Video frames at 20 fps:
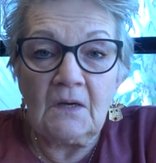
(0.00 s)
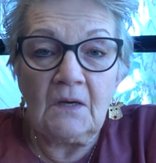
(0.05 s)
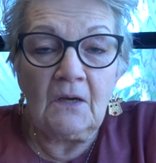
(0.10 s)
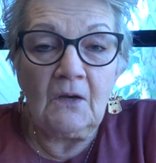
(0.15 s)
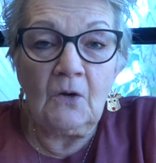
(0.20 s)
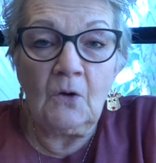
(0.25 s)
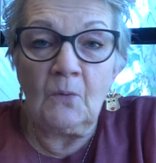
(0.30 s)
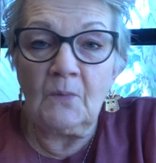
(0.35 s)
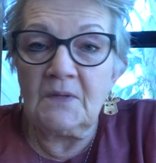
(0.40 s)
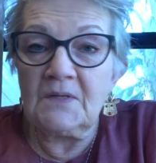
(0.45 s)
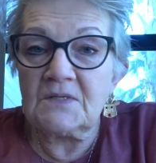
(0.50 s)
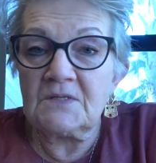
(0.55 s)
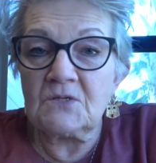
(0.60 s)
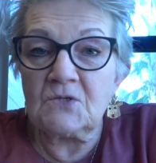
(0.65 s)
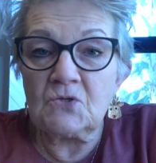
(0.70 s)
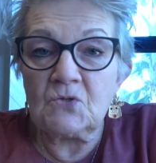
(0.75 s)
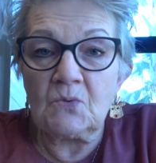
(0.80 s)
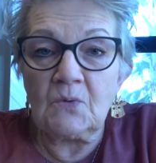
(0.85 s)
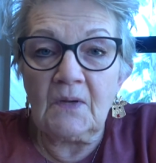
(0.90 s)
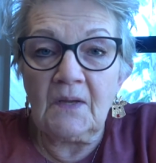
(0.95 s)
I always
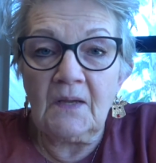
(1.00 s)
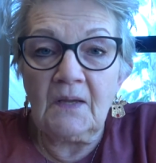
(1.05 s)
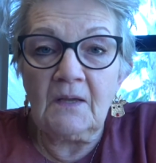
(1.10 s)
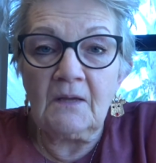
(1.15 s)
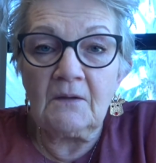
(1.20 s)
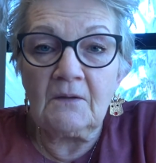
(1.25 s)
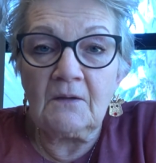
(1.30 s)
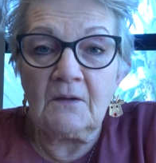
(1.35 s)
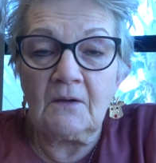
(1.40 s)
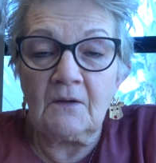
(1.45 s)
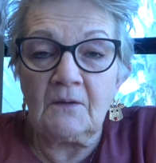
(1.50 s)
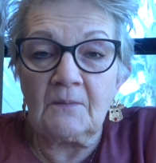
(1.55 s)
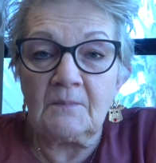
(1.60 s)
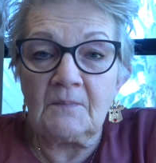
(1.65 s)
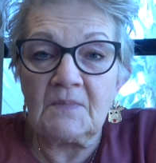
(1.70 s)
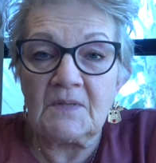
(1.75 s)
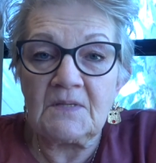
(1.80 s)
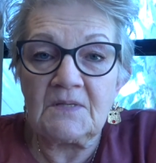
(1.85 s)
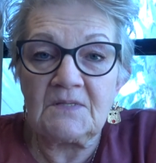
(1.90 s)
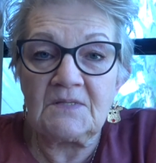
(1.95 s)
enjoy
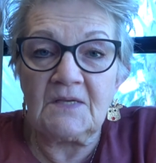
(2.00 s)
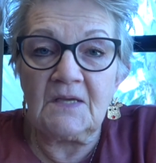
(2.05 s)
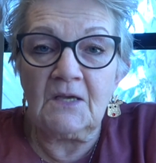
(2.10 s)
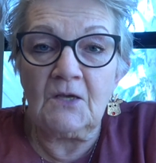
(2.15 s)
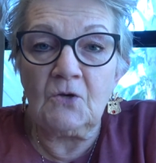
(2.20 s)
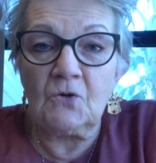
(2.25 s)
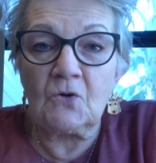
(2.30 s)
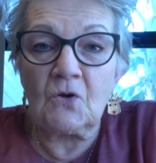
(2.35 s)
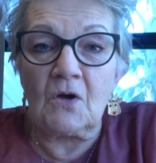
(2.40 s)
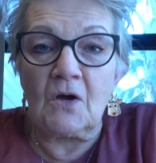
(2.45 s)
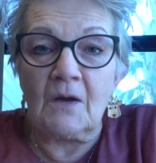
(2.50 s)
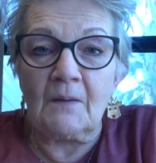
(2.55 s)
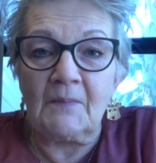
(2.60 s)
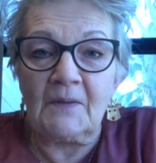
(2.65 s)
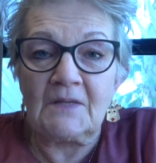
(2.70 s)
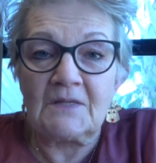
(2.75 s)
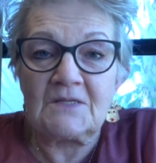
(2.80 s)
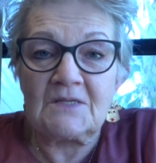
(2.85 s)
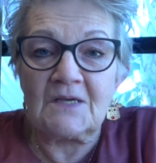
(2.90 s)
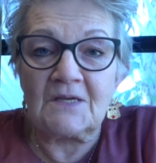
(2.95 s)
seeing your
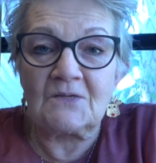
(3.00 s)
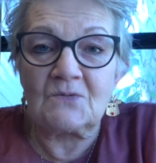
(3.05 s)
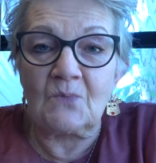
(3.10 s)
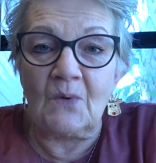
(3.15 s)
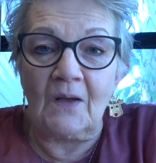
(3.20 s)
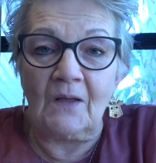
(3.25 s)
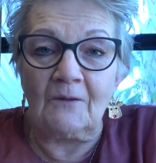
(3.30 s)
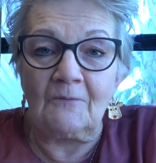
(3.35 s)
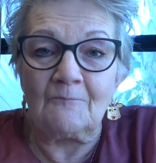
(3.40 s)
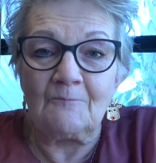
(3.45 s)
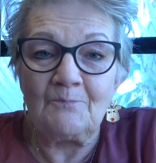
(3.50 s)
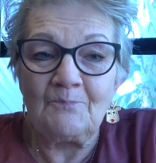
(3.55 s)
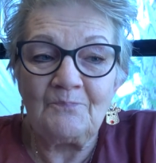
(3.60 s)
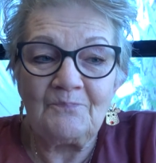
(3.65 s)
comments as well.